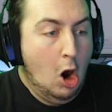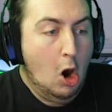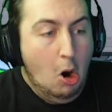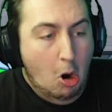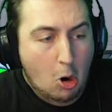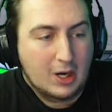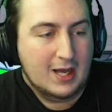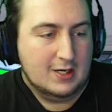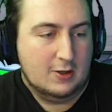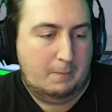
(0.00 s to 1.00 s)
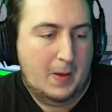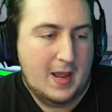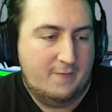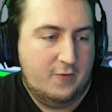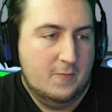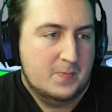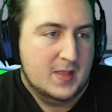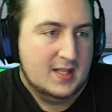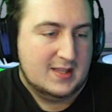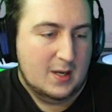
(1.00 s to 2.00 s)
Oh, that looked painful.
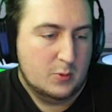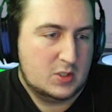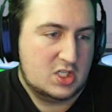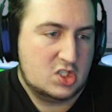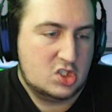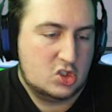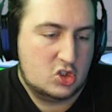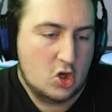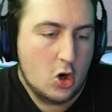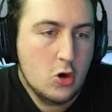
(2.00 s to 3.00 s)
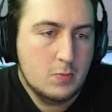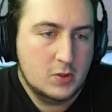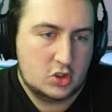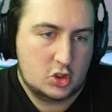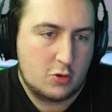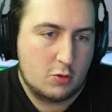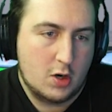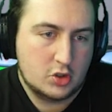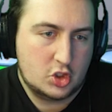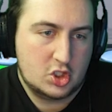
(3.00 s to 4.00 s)
That was so much
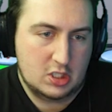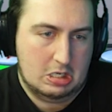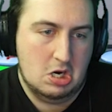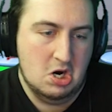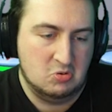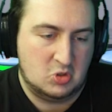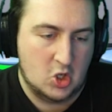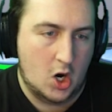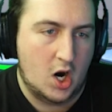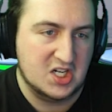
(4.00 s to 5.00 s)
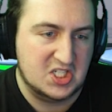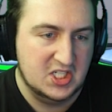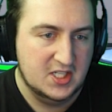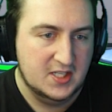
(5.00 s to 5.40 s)
crotch. Oh god.